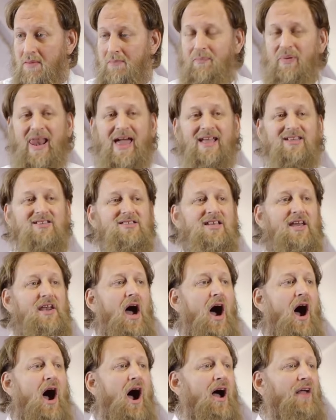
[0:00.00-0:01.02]

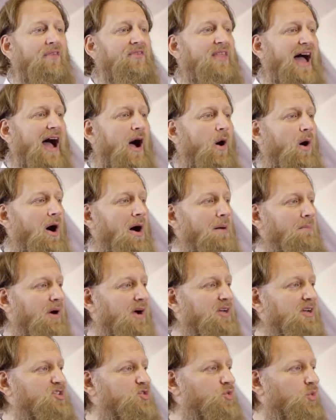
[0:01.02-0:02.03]
Blessed art thou
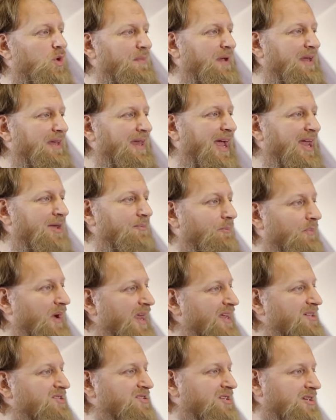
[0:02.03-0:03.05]
amongst women, and
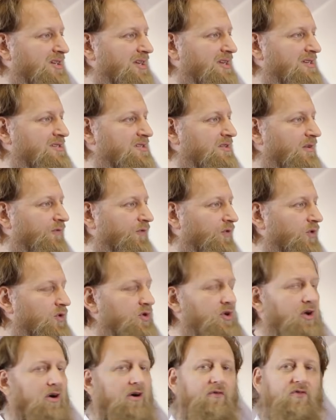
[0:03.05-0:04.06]
blessed is the
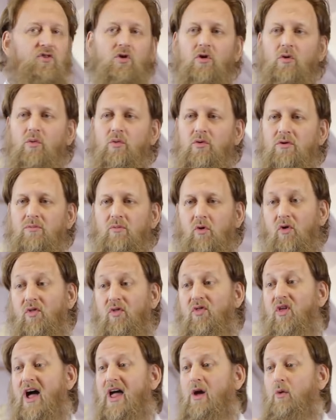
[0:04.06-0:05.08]
fruit of your womb, or
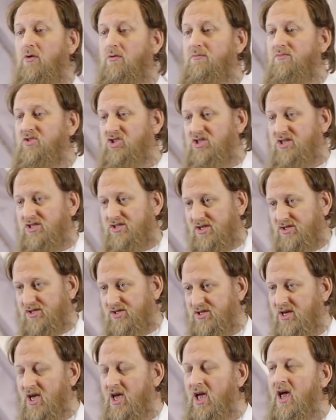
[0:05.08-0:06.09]
thy womb,
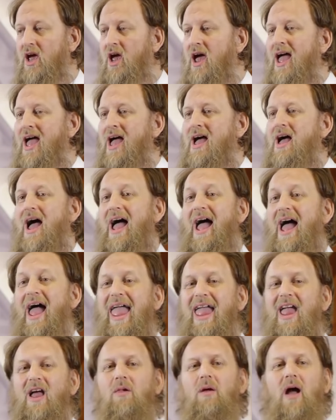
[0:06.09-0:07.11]
Jesus.
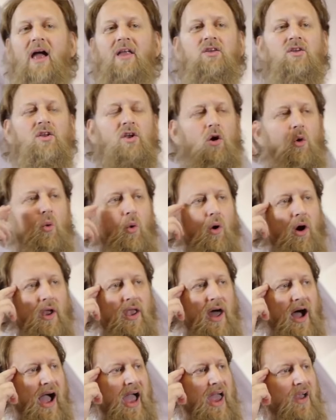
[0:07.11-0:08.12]
Hail, and you know
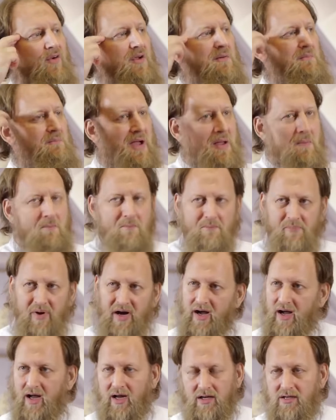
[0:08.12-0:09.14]
what? I
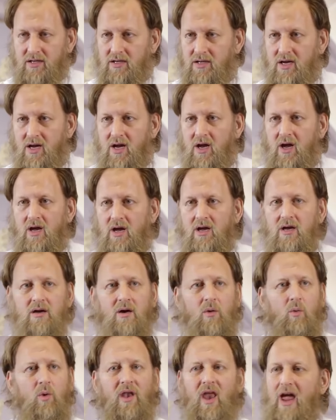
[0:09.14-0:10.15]
remember
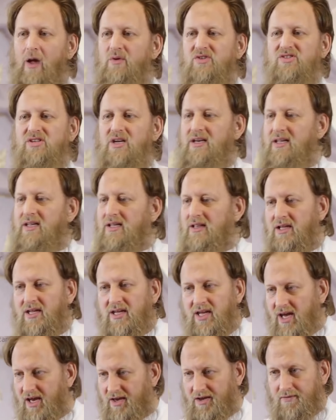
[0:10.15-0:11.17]
when I was a little
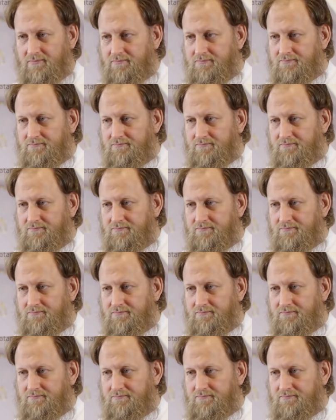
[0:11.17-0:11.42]
kid,